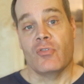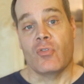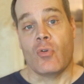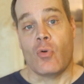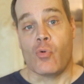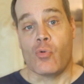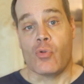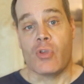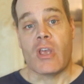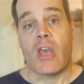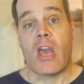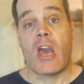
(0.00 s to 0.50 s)

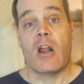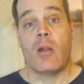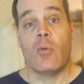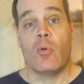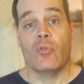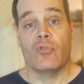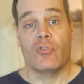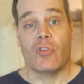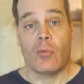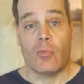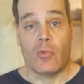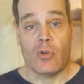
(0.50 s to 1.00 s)
so the
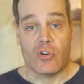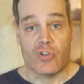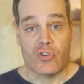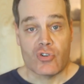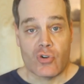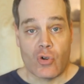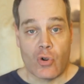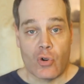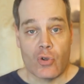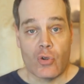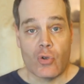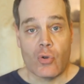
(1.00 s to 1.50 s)
animals I'm going to
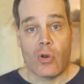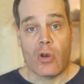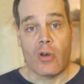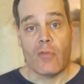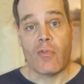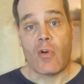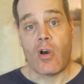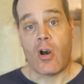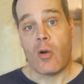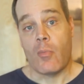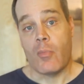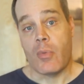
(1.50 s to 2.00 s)
show you have
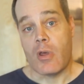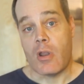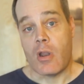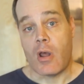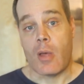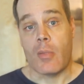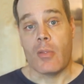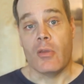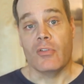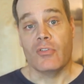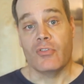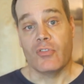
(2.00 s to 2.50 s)
all been
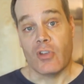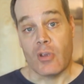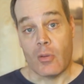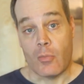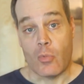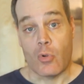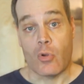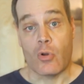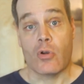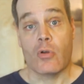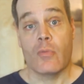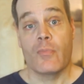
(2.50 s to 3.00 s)
on this
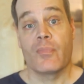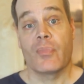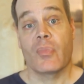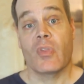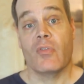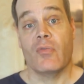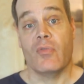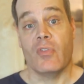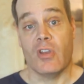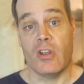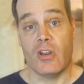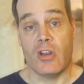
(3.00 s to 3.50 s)
similar
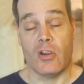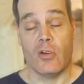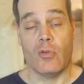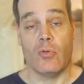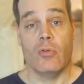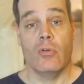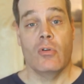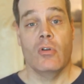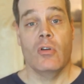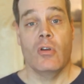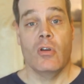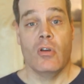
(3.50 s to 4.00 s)
feeding
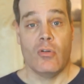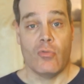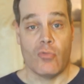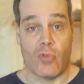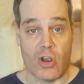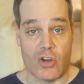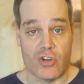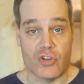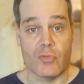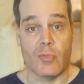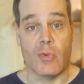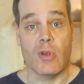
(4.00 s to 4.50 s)

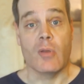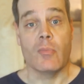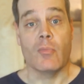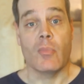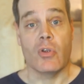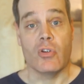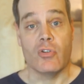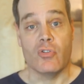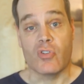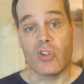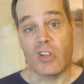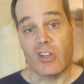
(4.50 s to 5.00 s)
regimen,
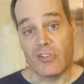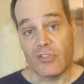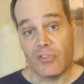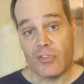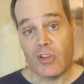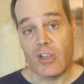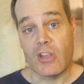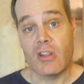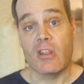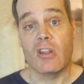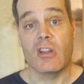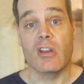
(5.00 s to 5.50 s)
but you can
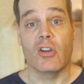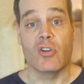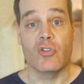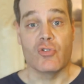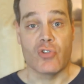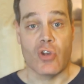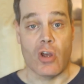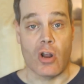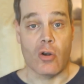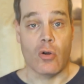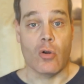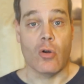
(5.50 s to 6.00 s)
see that in
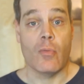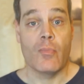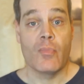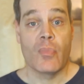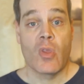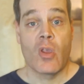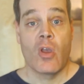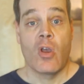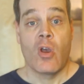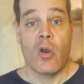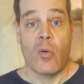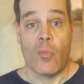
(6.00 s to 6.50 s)
general,
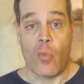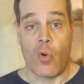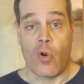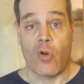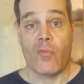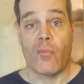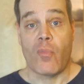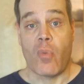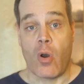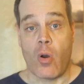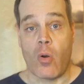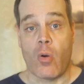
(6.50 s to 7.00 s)

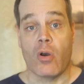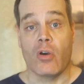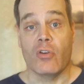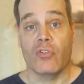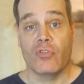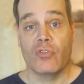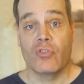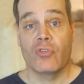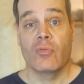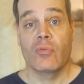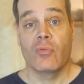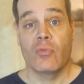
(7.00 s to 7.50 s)
morph
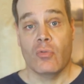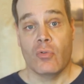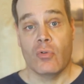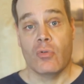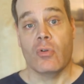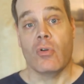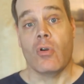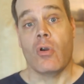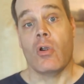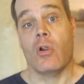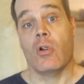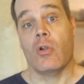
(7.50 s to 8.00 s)
boas
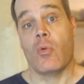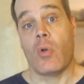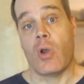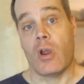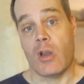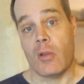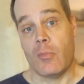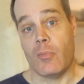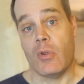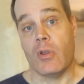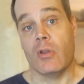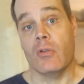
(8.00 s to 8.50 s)
are
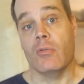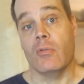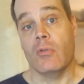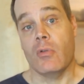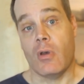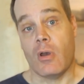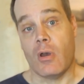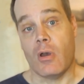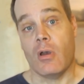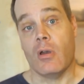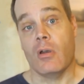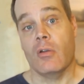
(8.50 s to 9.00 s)
quite a bit,
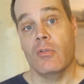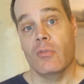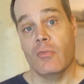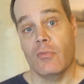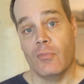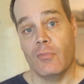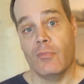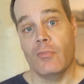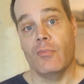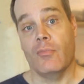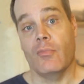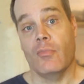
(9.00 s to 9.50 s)

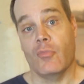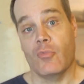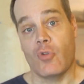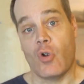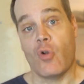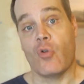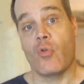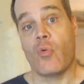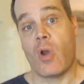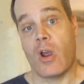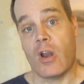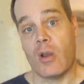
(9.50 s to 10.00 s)

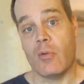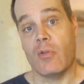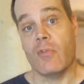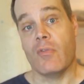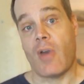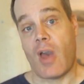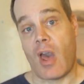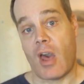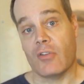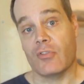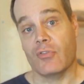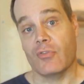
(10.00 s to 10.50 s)
grow quite a bit
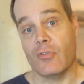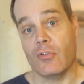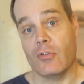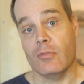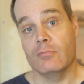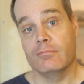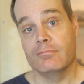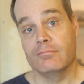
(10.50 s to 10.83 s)
faster.